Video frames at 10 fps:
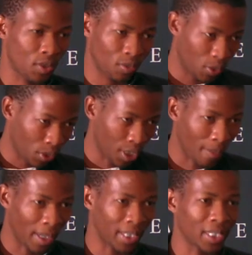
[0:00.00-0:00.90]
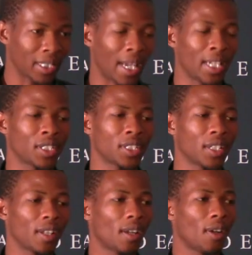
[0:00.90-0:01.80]
future mining right
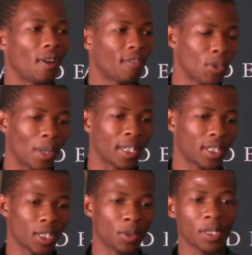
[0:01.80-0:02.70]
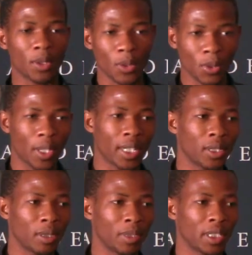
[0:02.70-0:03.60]
of 222 square
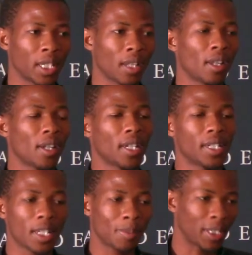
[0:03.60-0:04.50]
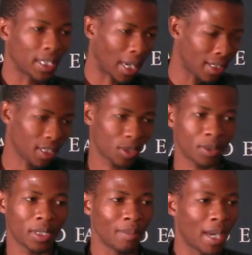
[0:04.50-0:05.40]
kilometer. It has been granted to
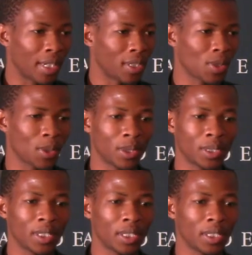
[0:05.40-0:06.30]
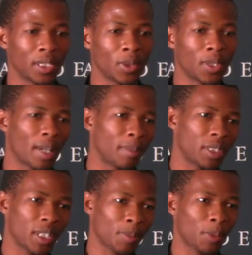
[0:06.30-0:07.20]
the mine, so the Ingonyama
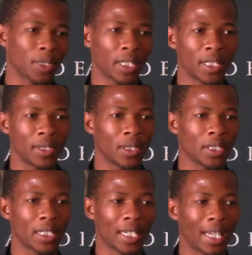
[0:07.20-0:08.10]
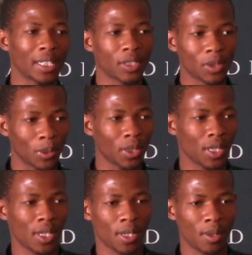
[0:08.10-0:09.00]
Transport cannot grant two
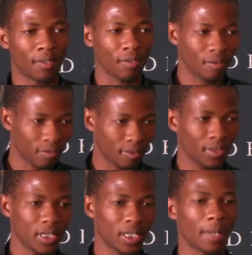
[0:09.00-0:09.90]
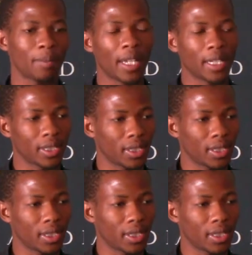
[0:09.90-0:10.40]
leases on the same land.